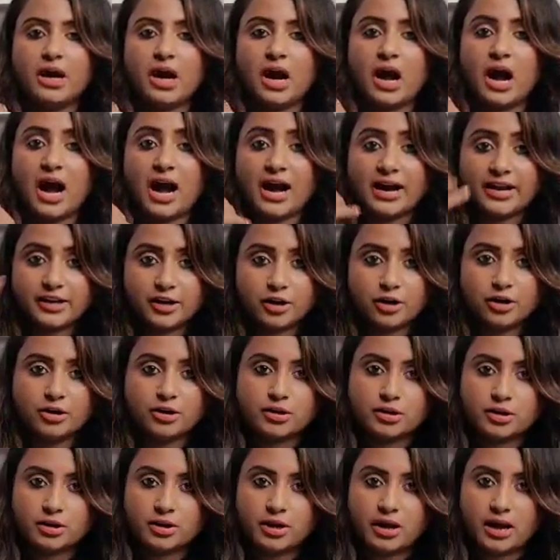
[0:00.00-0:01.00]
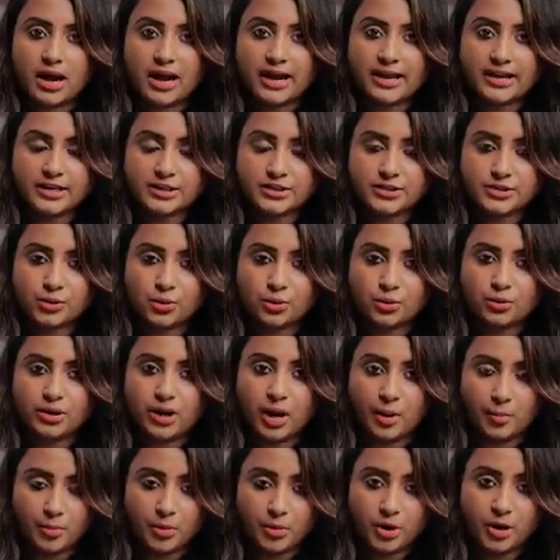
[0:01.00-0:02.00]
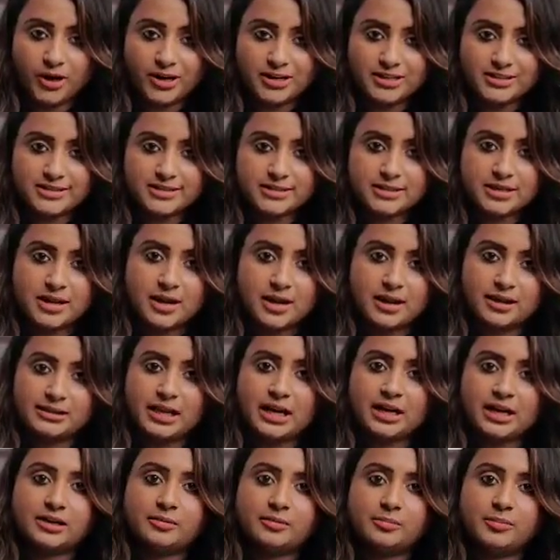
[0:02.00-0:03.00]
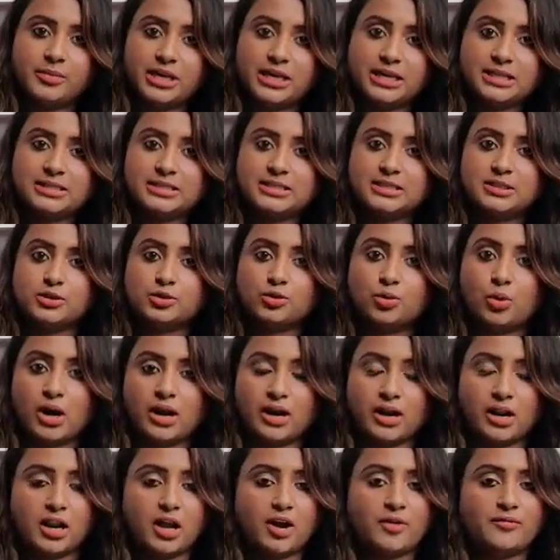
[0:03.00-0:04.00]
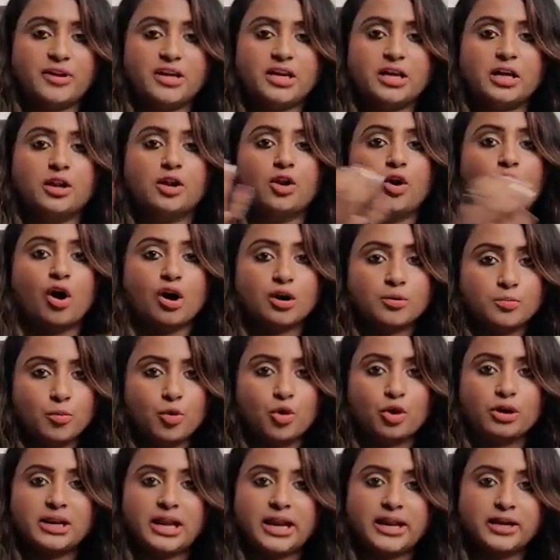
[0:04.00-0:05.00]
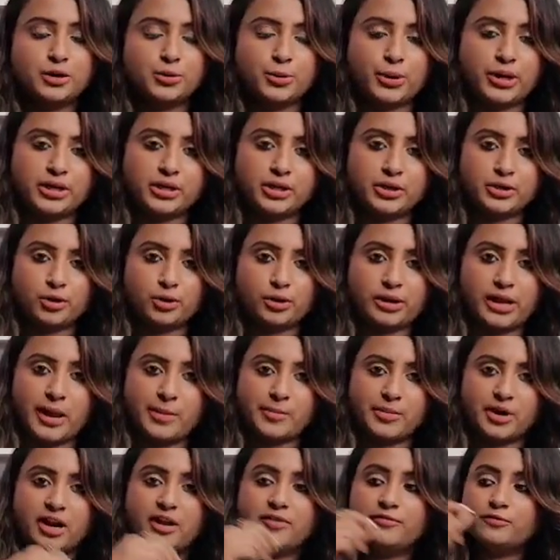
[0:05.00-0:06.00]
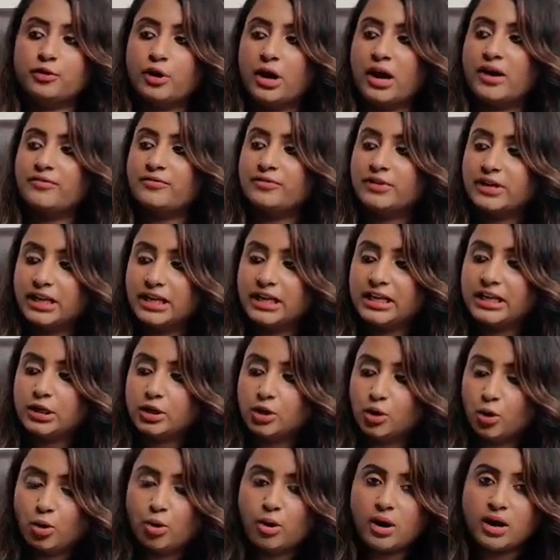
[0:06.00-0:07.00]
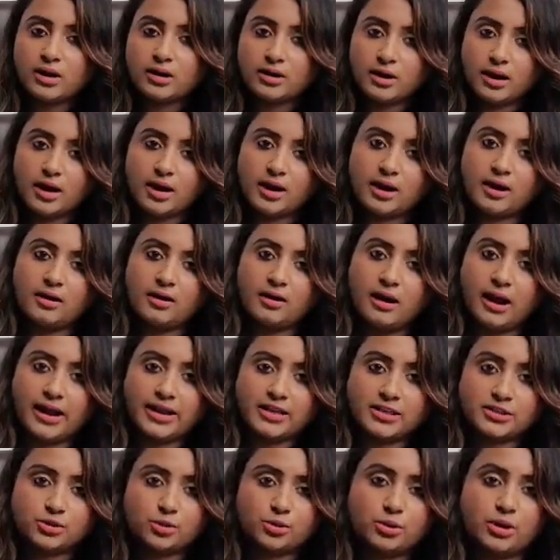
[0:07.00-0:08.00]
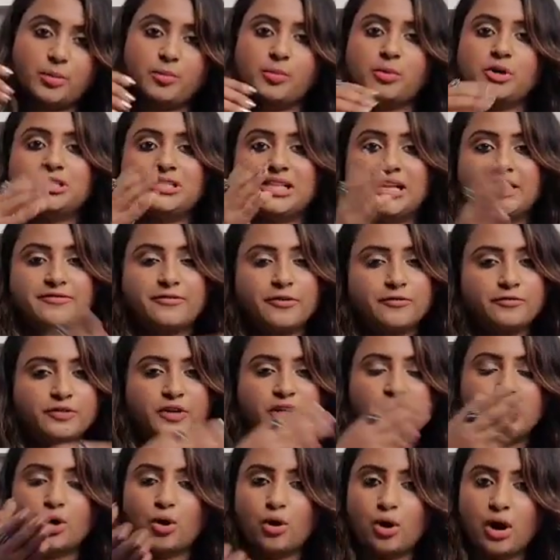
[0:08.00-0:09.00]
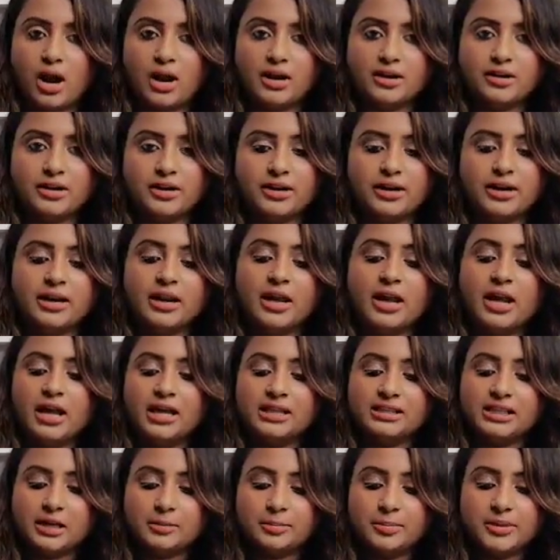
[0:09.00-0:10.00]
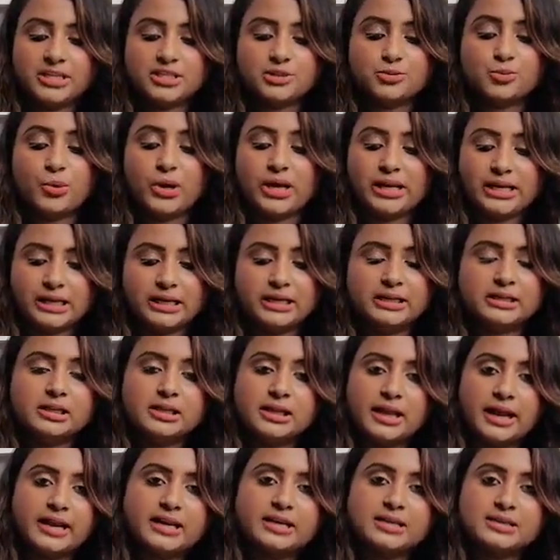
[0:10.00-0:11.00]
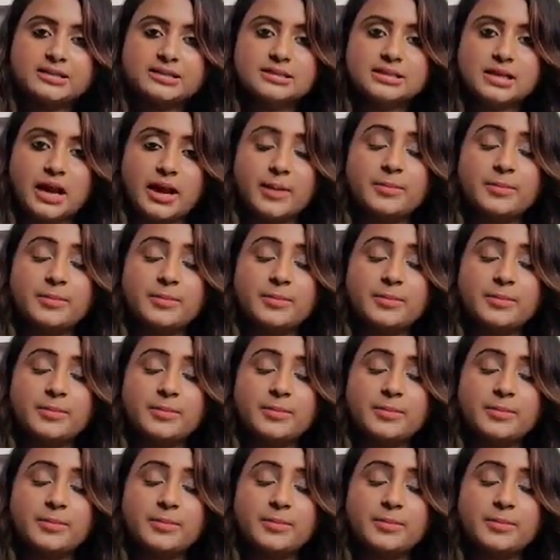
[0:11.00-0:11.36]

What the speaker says: higher ISO numbers, that means you are allowing a lot more light to enter your camera. If you have really lower ISO numbers like 50 or 100, that means very little light is,